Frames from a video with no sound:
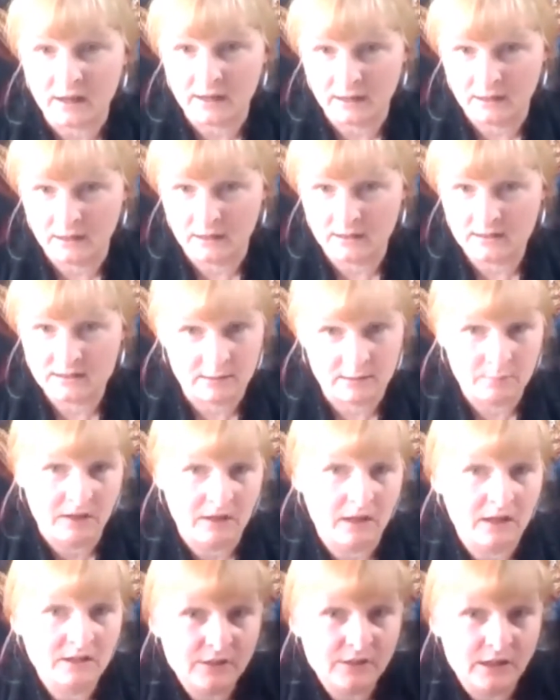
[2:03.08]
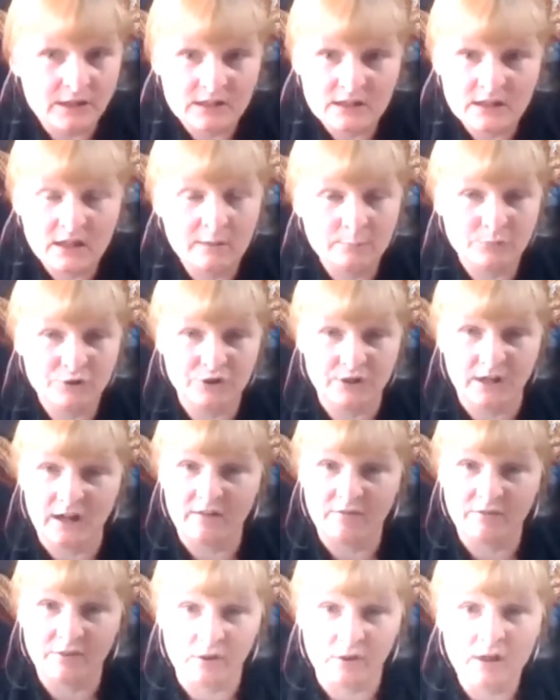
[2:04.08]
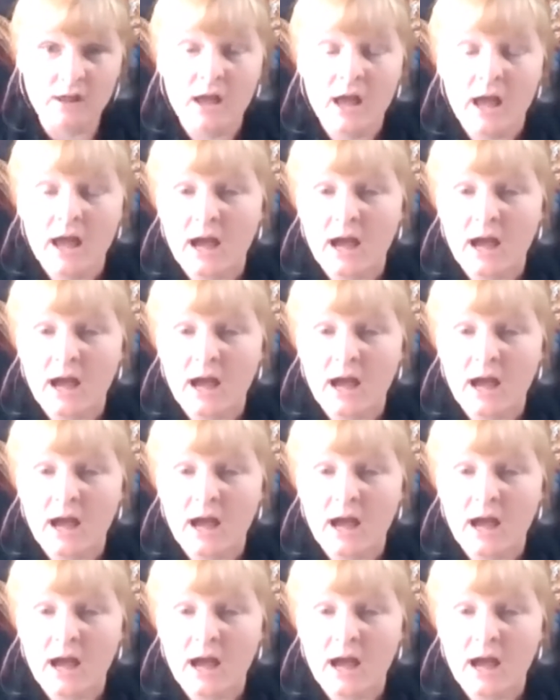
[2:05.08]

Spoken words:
line is? I mean, I write time travel.